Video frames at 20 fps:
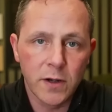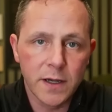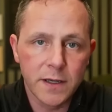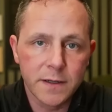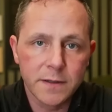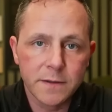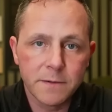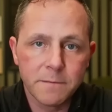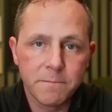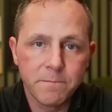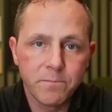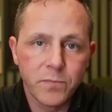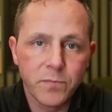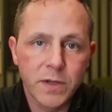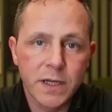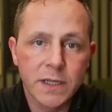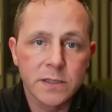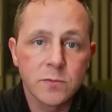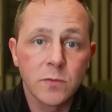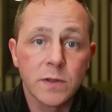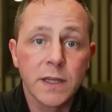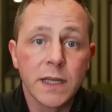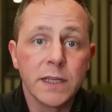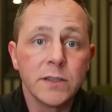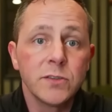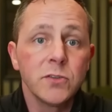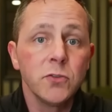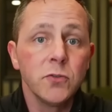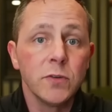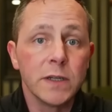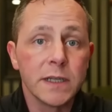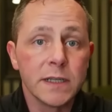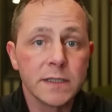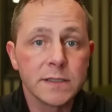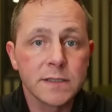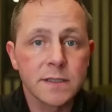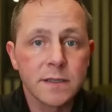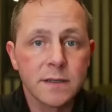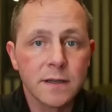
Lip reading: it, because what they do is